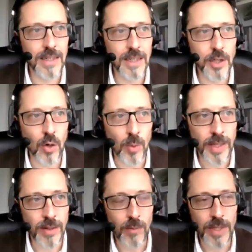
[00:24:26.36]

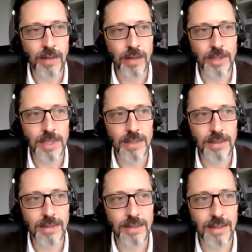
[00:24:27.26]
without
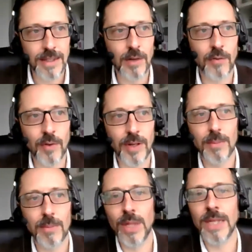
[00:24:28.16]
kind of
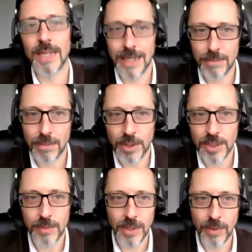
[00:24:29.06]
breaking in
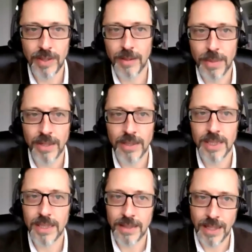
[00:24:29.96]
possibly with the
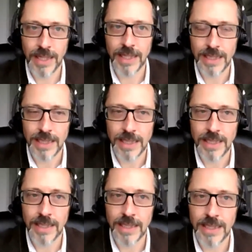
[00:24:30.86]
past and the legacies
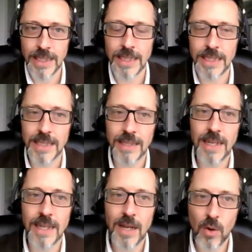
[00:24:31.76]
that exist,
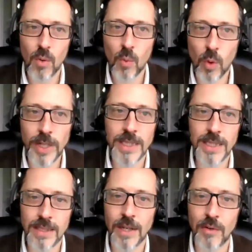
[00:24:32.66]
what is
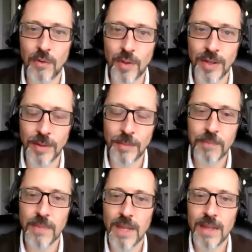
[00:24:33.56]
the kind of the
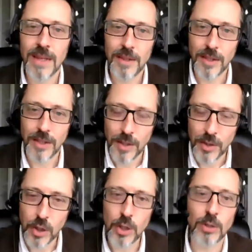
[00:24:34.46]

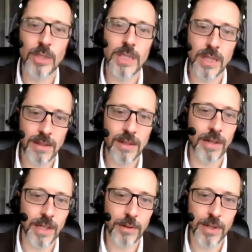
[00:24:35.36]
good
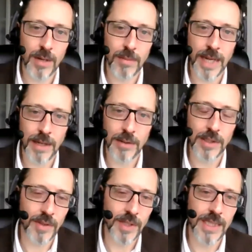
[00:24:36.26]
scenario coming out
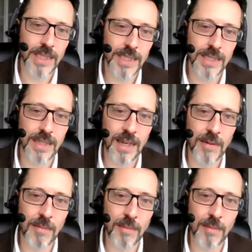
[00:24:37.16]
of this,
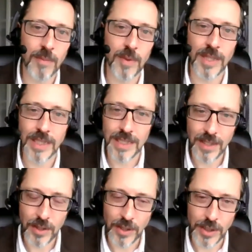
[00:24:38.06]

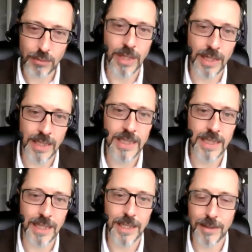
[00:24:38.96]
that's
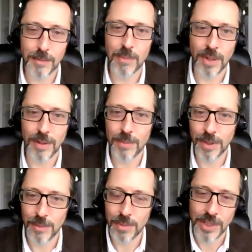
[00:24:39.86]
realistic but
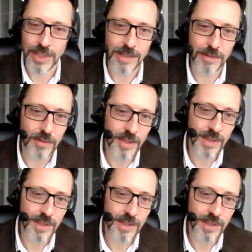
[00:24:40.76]
positive?